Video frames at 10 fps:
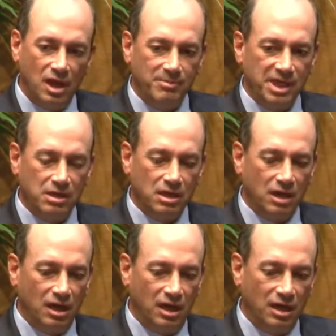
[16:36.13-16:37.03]
I mean,
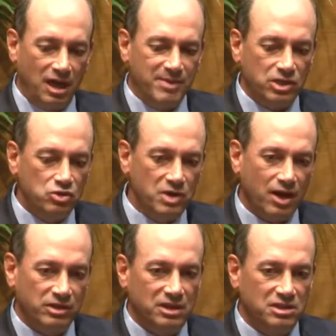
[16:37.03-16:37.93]
I make 2
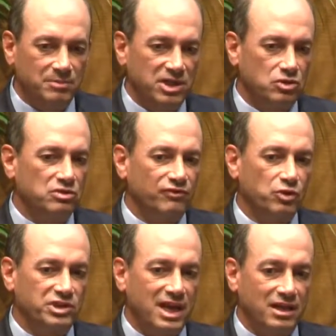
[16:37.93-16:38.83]
guarantees to my students
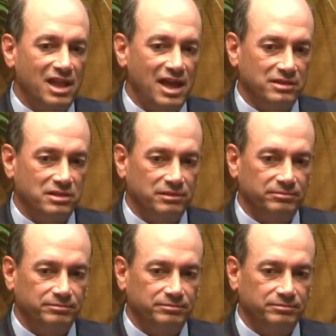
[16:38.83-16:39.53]
first day of class.